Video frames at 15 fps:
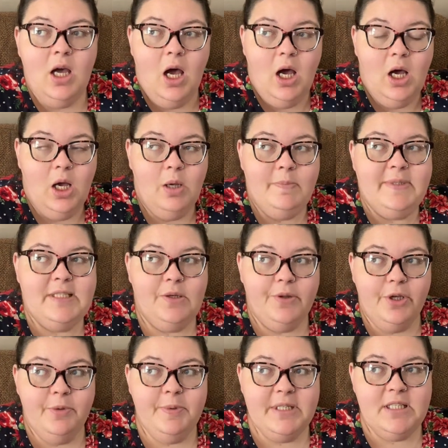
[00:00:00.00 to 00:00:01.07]
So
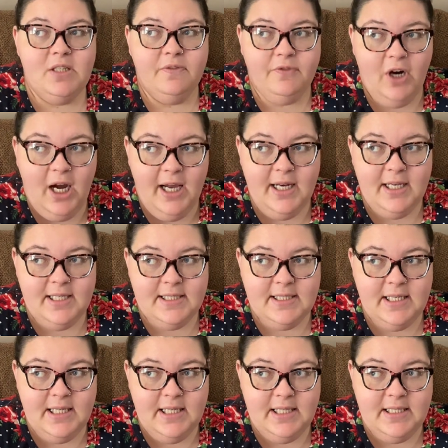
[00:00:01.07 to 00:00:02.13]
lupus nephritis
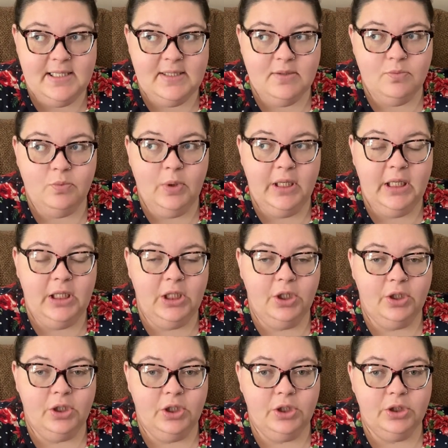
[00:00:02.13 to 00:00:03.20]
is when
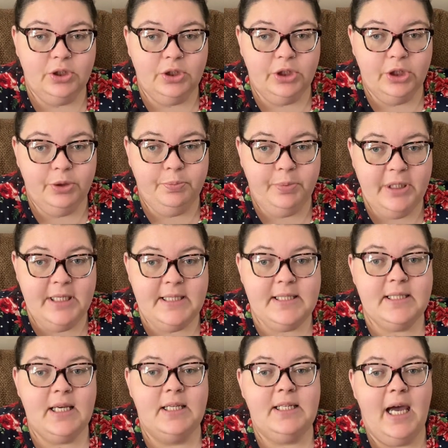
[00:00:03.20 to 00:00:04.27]
your
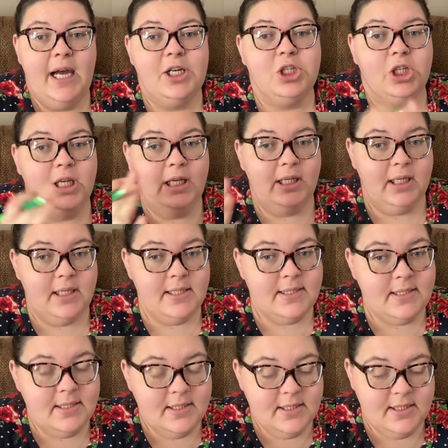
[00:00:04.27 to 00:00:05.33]
lupus attacks your
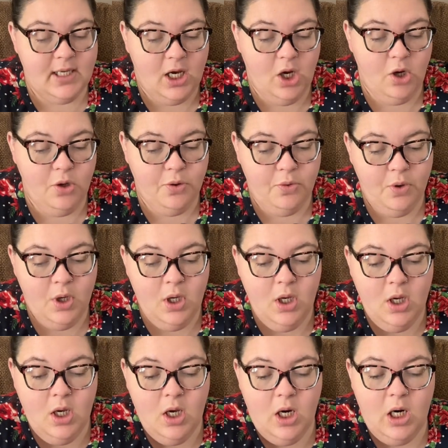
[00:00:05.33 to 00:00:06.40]
kidneys.
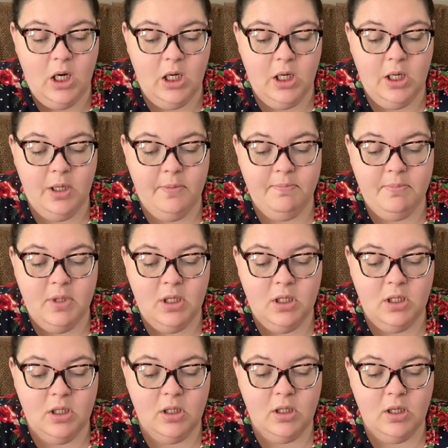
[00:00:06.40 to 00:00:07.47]
Um,
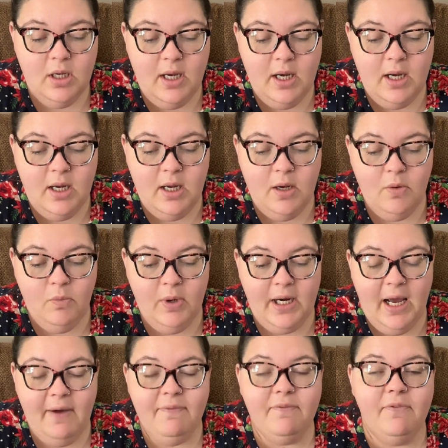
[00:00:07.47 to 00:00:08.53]
when
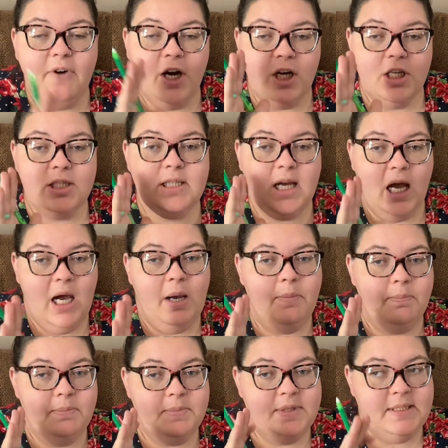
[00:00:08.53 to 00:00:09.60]
I first got
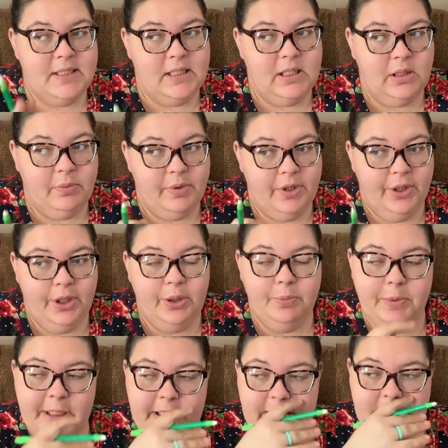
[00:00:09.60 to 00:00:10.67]
sick with
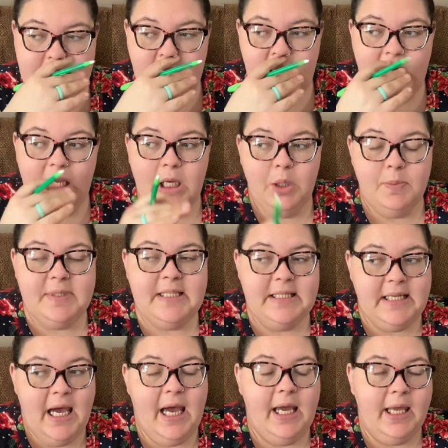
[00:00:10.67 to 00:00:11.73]
lupus, it was
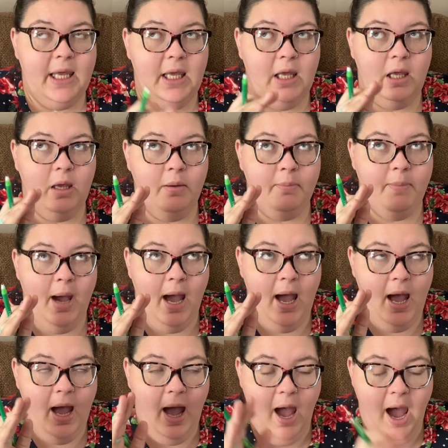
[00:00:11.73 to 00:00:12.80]
attacking
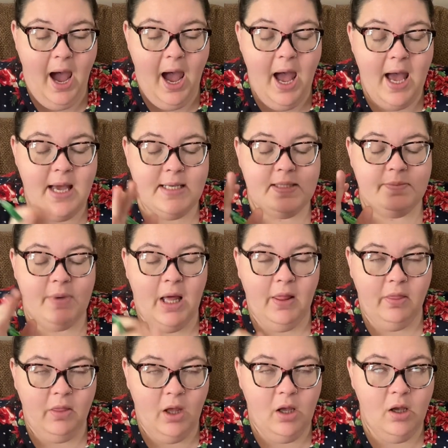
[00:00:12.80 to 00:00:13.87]
my eyes, my
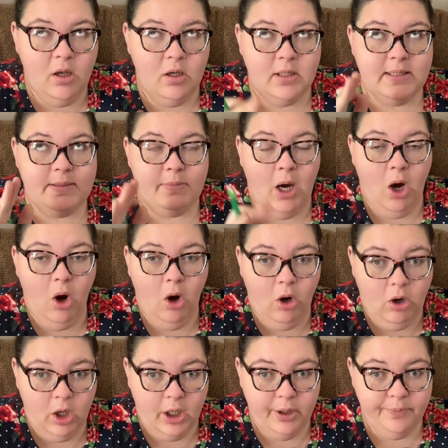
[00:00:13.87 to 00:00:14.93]
lungs, my
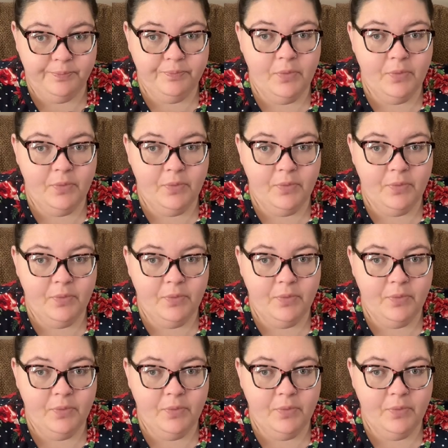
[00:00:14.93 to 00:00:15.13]
heart.